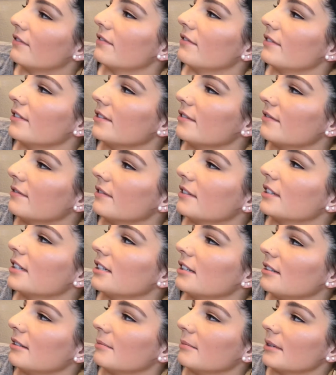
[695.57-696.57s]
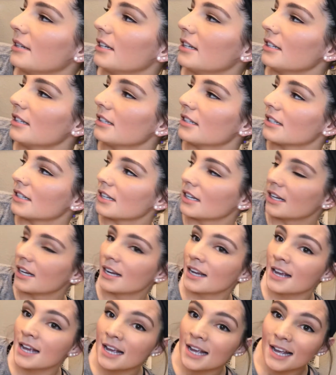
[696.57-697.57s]
15 minutes
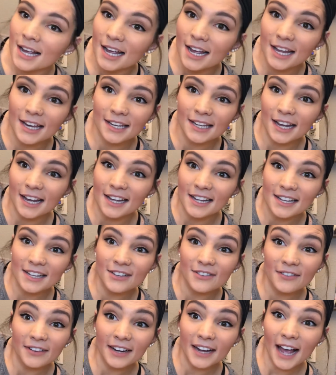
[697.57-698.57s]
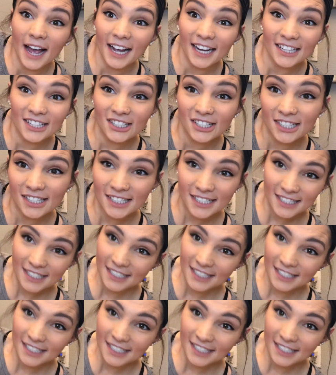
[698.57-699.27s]
and get his reaction.